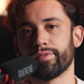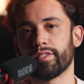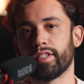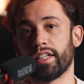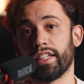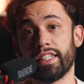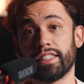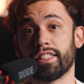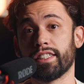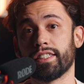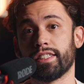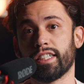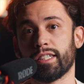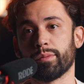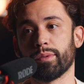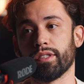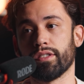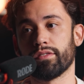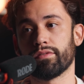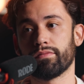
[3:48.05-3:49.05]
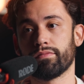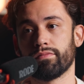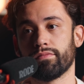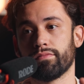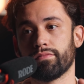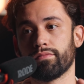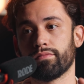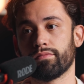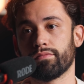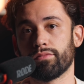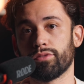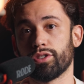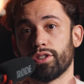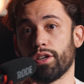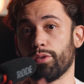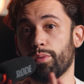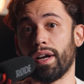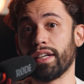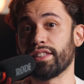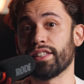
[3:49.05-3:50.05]
unless it's Sigma.
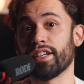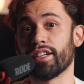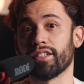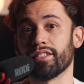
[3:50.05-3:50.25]
They're right there.